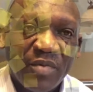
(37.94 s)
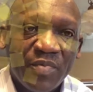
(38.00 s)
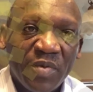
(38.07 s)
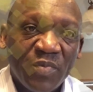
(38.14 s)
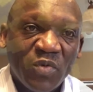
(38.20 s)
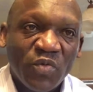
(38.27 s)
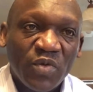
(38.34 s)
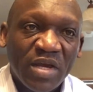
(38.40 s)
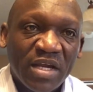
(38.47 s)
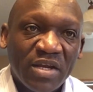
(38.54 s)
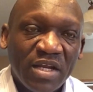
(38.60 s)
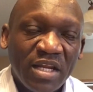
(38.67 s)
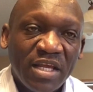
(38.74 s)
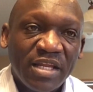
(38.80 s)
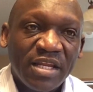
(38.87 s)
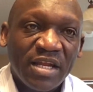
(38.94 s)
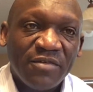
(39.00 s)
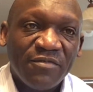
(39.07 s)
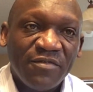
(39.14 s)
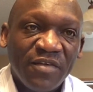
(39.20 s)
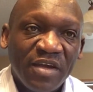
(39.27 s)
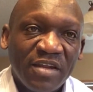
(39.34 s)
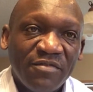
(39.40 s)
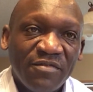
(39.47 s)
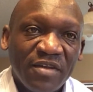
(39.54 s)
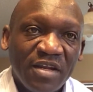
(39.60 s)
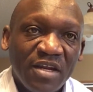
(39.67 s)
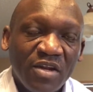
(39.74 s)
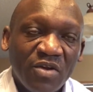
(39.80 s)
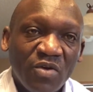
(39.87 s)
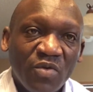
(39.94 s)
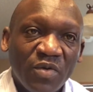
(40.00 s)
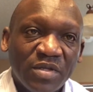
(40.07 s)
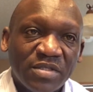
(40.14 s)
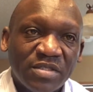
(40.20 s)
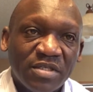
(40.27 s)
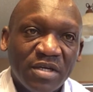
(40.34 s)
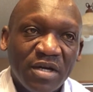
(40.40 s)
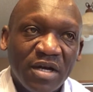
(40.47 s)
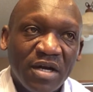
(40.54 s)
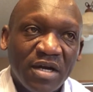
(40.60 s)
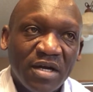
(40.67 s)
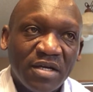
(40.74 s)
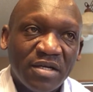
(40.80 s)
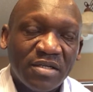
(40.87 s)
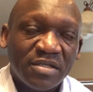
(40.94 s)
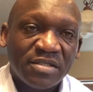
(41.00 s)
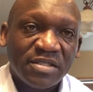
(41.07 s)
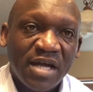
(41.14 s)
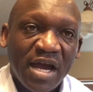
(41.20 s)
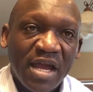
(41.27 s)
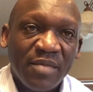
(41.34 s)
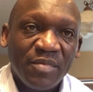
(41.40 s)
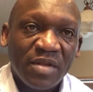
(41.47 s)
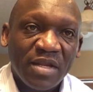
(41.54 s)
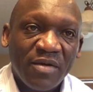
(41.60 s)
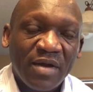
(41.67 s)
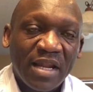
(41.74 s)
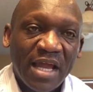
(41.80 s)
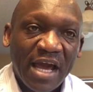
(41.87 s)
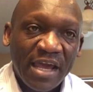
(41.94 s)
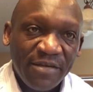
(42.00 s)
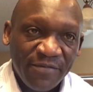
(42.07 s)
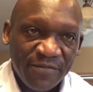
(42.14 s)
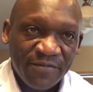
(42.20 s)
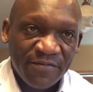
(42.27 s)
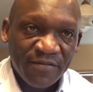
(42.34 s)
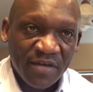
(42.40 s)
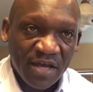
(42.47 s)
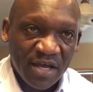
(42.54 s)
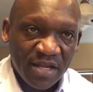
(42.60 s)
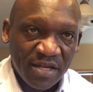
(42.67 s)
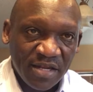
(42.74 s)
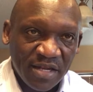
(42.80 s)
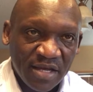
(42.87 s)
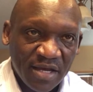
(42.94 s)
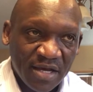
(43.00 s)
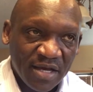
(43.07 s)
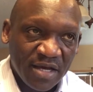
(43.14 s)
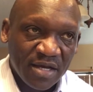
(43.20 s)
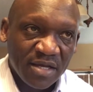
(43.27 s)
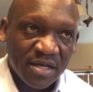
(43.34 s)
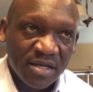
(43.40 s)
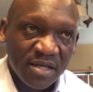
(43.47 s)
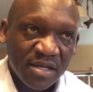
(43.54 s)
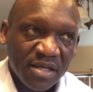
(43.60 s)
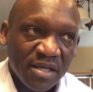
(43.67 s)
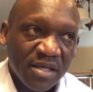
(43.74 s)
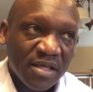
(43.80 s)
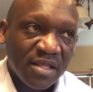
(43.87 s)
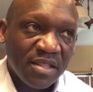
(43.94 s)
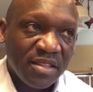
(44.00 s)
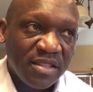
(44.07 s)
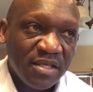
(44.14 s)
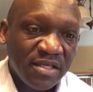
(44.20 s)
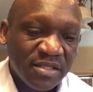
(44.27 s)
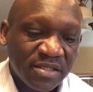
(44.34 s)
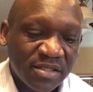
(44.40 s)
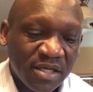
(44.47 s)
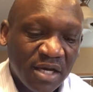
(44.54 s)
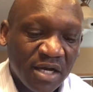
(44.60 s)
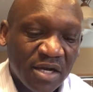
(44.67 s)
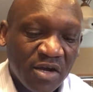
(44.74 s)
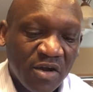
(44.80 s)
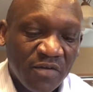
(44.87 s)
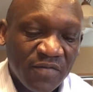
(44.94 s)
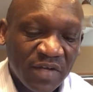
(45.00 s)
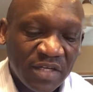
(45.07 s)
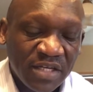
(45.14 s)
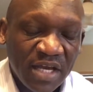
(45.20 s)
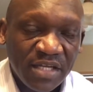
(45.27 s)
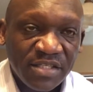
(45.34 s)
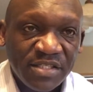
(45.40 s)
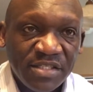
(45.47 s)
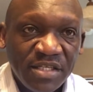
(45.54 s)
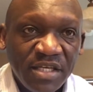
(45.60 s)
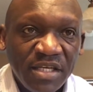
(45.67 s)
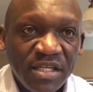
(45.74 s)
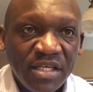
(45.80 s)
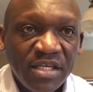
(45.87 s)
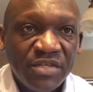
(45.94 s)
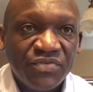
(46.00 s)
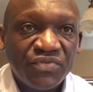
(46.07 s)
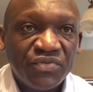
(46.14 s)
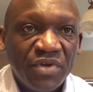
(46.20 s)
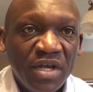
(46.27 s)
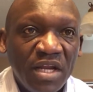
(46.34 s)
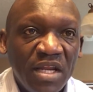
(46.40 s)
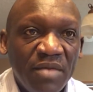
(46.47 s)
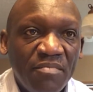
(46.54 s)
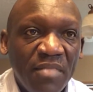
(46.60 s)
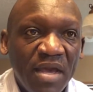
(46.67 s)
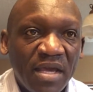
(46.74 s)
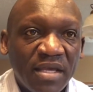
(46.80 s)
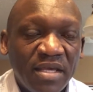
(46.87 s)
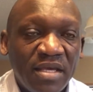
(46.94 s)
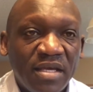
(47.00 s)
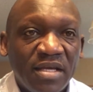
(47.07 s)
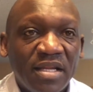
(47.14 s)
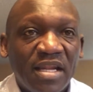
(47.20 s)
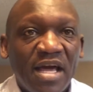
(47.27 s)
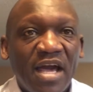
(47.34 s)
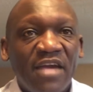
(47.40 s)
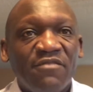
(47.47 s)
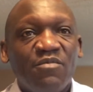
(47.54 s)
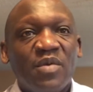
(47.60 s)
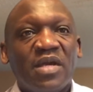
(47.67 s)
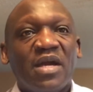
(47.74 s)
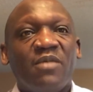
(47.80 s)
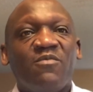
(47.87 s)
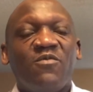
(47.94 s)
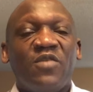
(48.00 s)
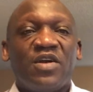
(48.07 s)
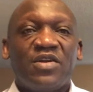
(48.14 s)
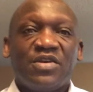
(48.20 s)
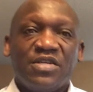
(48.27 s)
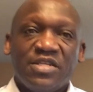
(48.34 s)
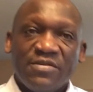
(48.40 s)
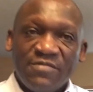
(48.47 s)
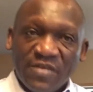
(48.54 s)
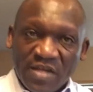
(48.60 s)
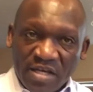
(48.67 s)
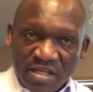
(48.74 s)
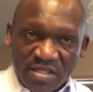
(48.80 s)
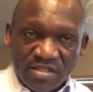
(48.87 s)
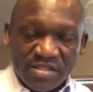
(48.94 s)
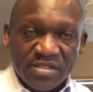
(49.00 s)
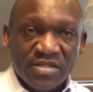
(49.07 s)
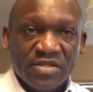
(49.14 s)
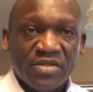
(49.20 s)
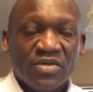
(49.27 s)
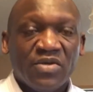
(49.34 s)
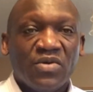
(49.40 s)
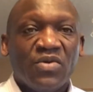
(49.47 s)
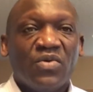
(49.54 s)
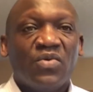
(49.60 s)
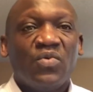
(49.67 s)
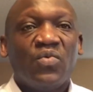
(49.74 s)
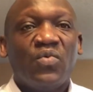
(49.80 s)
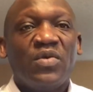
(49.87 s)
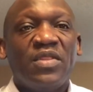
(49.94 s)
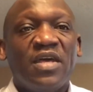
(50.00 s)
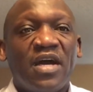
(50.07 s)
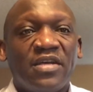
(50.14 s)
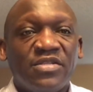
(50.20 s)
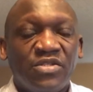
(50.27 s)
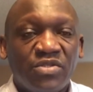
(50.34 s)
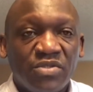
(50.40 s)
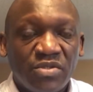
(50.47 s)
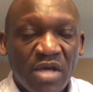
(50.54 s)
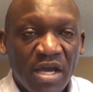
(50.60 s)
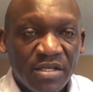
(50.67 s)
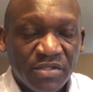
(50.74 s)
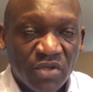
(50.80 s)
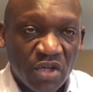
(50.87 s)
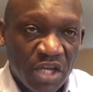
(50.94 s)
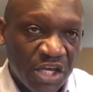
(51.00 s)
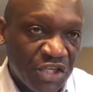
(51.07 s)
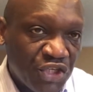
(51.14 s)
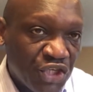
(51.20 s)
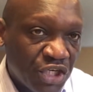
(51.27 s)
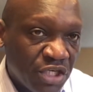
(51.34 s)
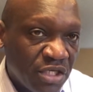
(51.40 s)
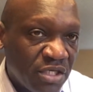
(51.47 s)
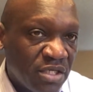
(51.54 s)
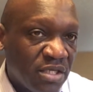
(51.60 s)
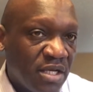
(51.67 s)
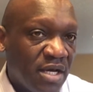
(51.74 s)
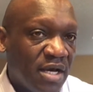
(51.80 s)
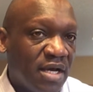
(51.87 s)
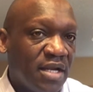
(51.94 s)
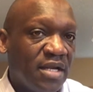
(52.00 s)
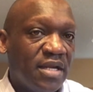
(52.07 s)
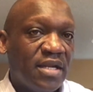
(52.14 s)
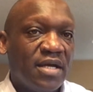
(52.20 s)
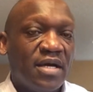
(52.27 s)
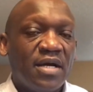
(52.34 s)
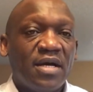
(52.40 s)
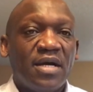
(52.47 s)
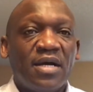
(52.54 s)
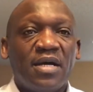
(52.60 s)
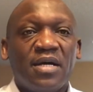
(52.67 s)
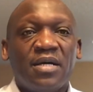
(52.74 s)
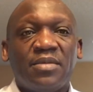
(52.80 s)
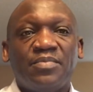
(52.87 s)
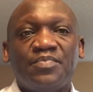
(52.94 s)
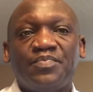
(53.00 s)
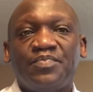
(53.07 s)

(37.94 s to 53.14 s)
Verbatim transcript: people, we are really in a very, very lowest uh, time in our life. And uh, this uh, COVID-19 is really making life become very difficult with the isolation and uh,